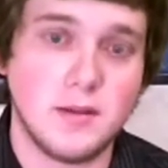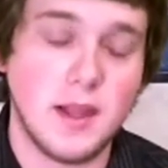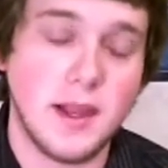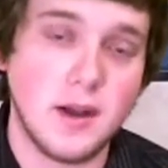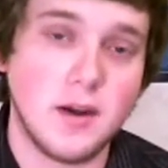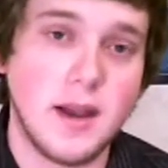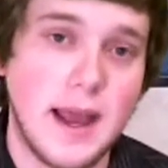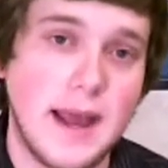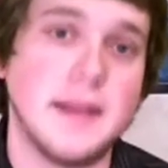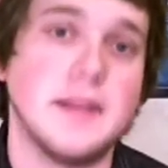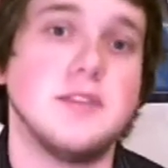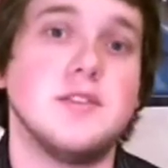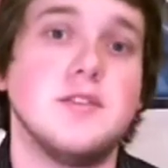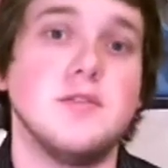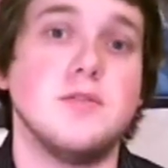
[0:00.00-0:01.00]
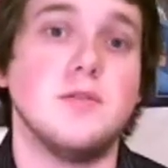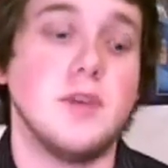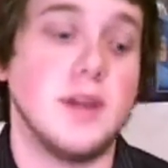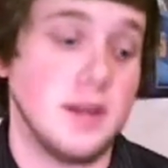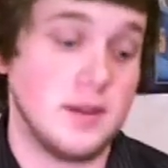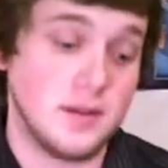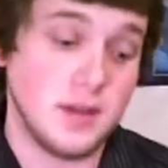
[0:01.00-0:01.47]
layer added to
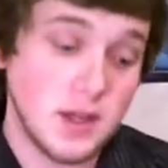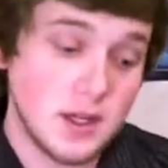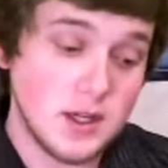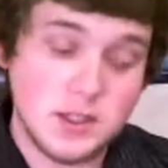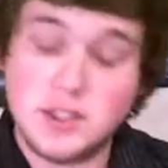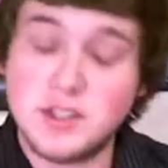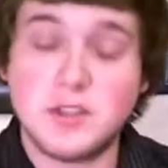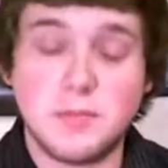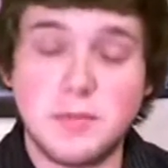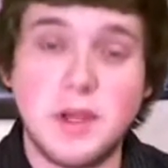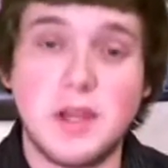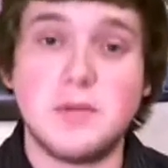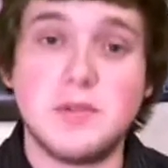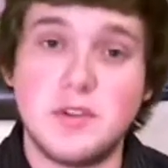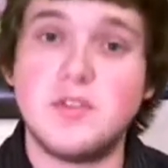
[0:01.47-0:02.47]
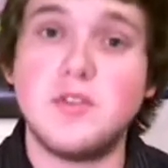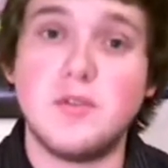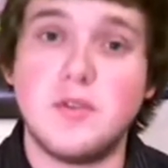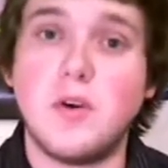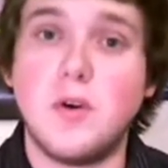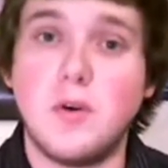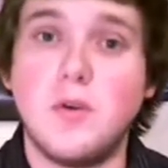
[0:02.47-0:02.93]
and just being able to do
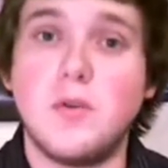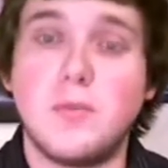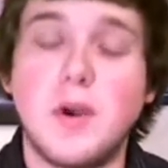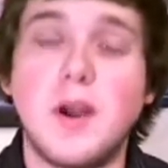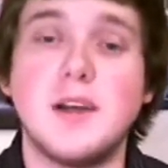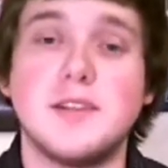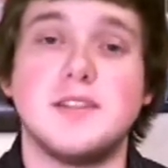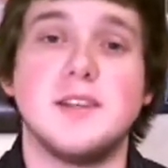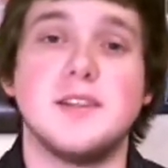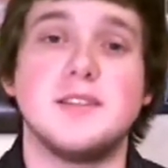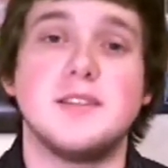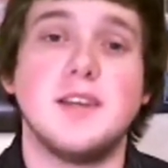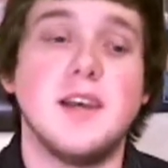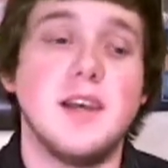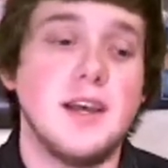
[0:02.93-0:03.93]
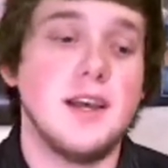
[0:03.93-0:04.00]
the whole process.